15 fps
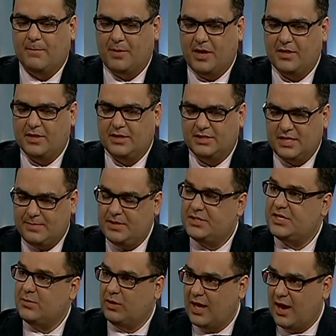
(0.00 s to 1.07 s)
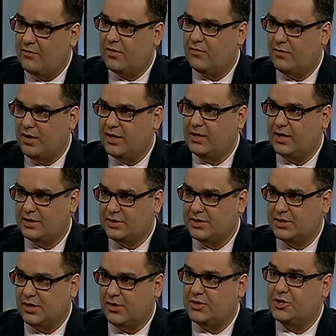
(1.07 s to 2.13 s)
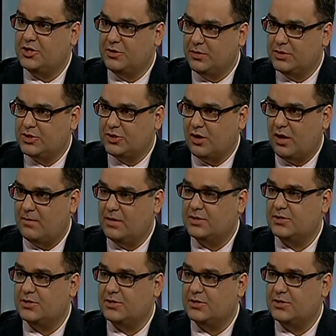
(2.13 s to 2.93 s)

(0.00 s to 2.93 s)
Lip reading: But the CBC will have the funding necessary to do its job